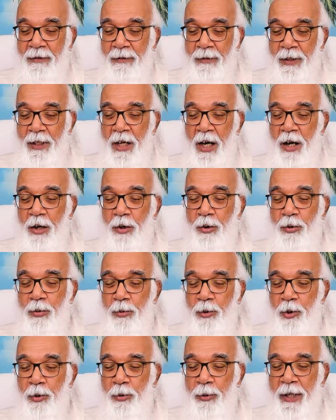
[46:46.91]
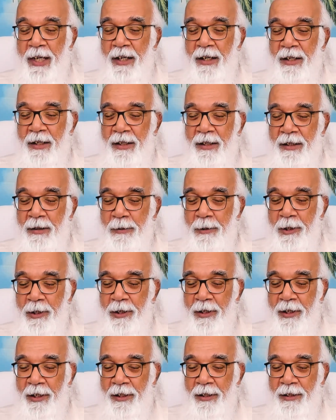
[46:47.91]
without moving the
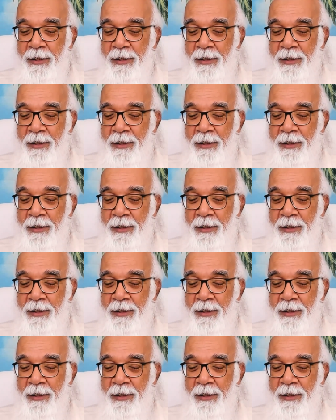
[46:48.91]
body.